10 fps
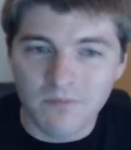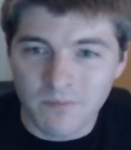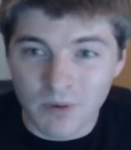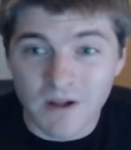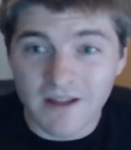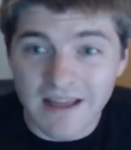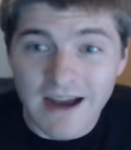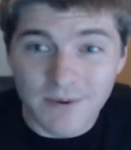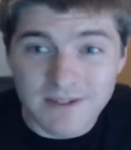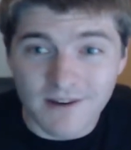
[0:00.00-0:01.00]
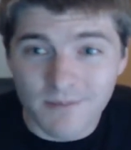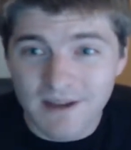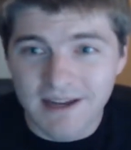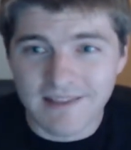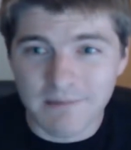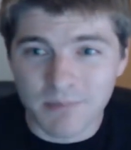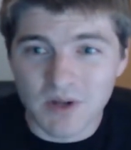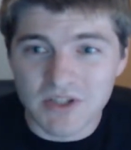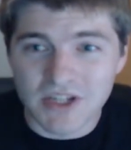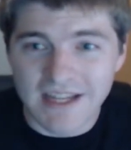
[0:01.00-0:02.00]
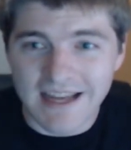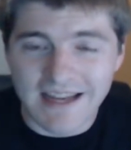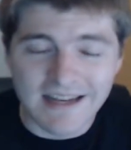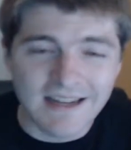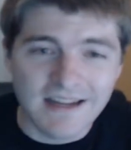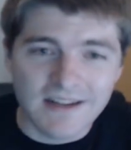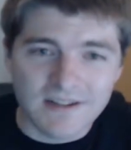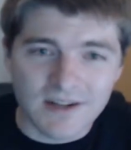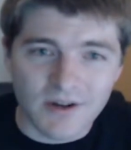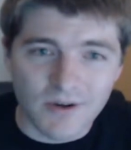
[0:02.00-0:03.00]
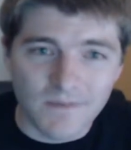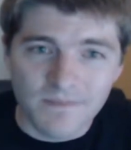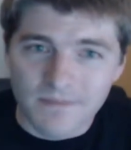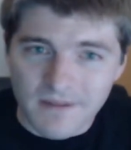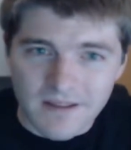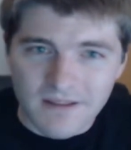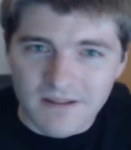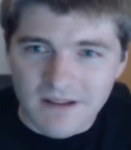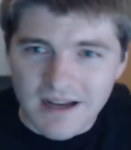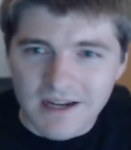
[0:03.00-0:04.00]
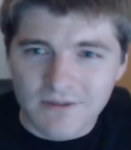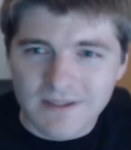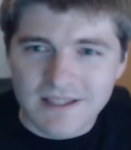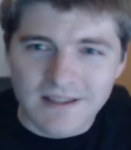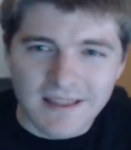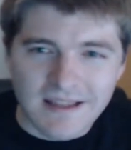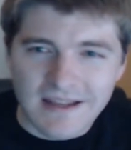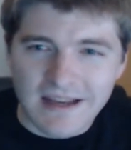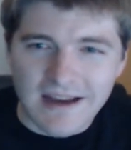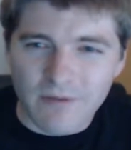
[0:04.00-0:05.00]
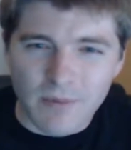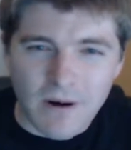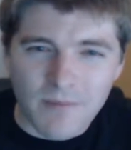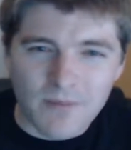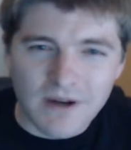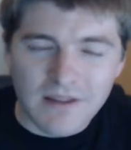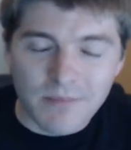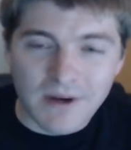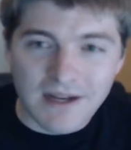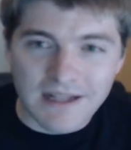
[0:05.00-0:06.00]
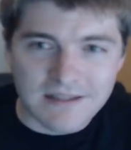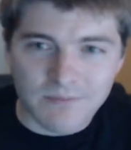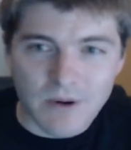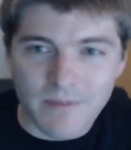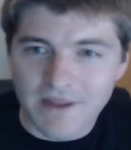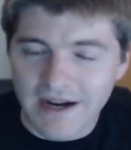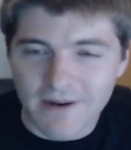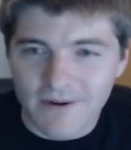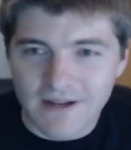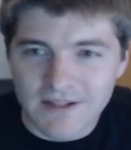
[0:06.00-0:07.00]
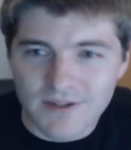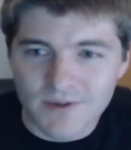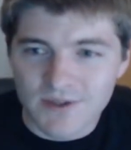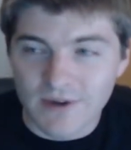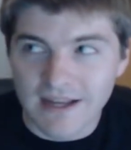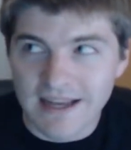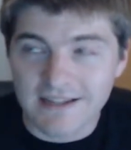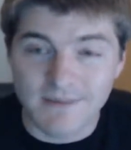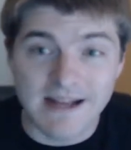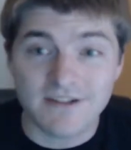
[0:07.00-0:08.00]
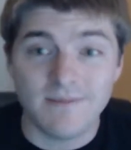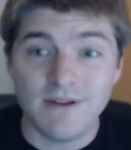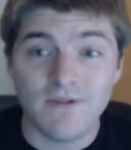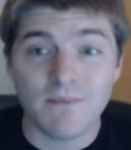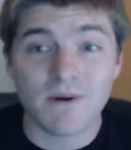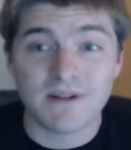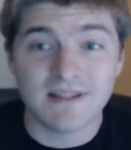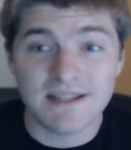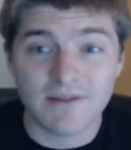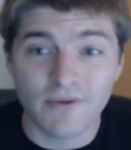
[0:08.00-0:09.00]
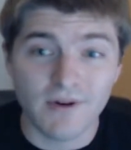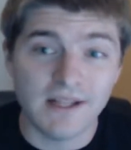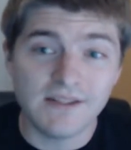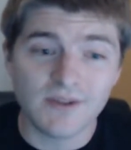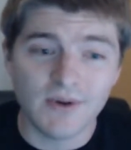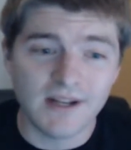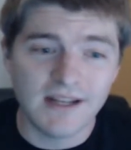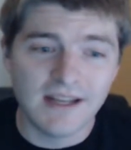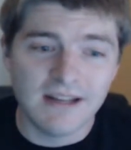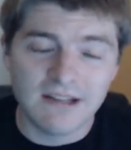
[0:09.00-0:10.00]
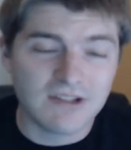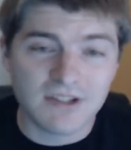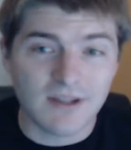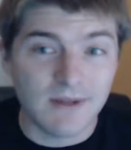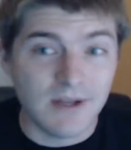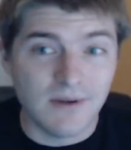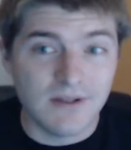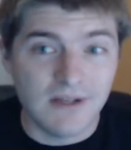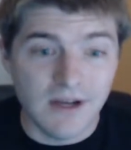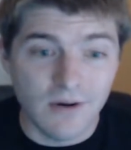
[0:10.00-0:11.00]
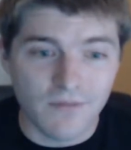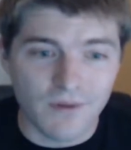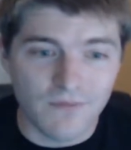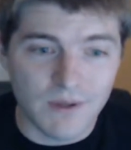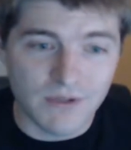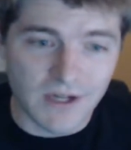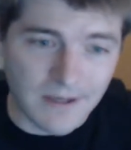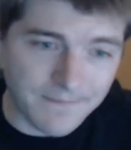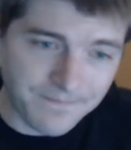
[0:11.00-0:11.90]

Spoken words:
plug that with something and then plunge it again. So kind of a silly thing to have a problem with, but it's a problem that I've run into, so I can't imagine I'm the only person that's ever run into it. Just something good to know for the future.